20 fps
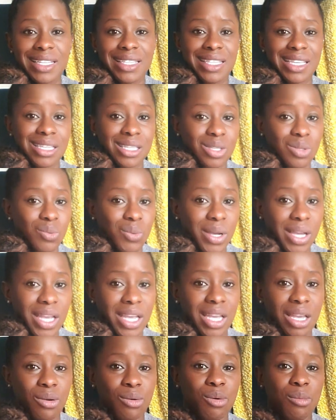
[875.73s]
This
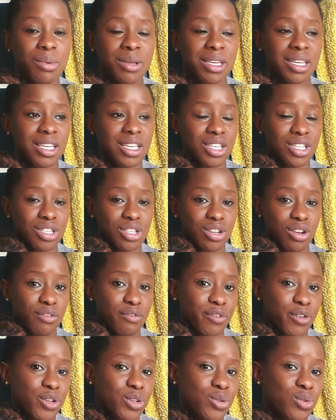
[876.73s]
way it will be easier
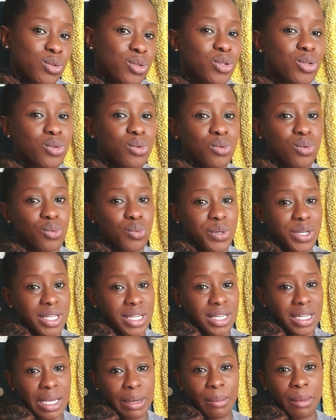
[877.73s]
for you to
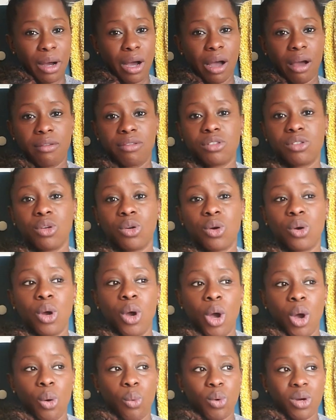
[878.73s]
wean them off. So
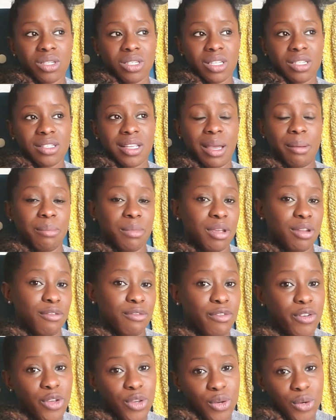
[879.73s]
what does that mean
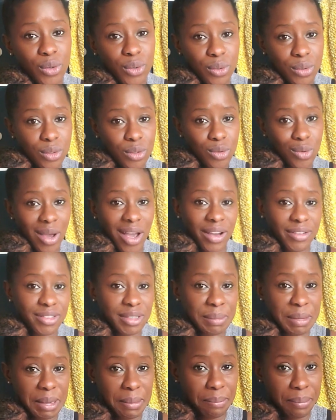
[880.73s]
for you? You have
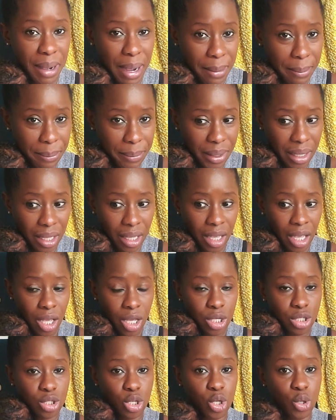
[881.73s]
to be pumping.
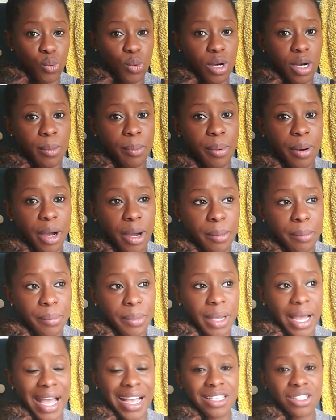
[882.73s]
So you want to
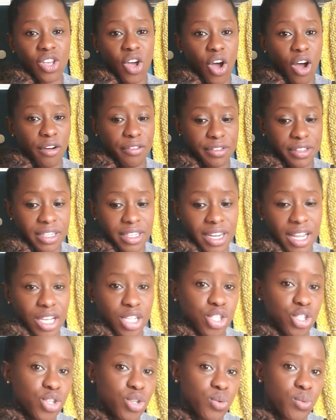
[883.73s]
pump as often
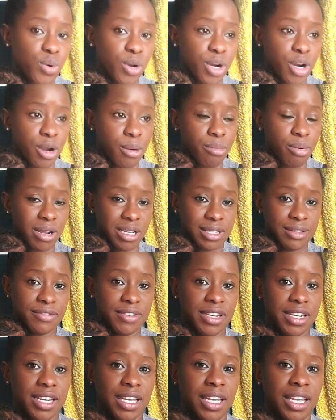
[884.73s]
as you were
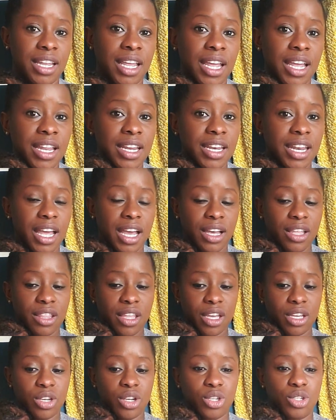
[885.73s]
breastfeeding, now
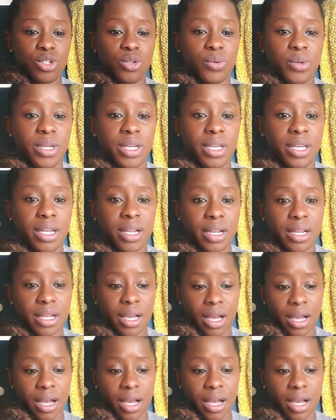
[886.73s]
that you're doing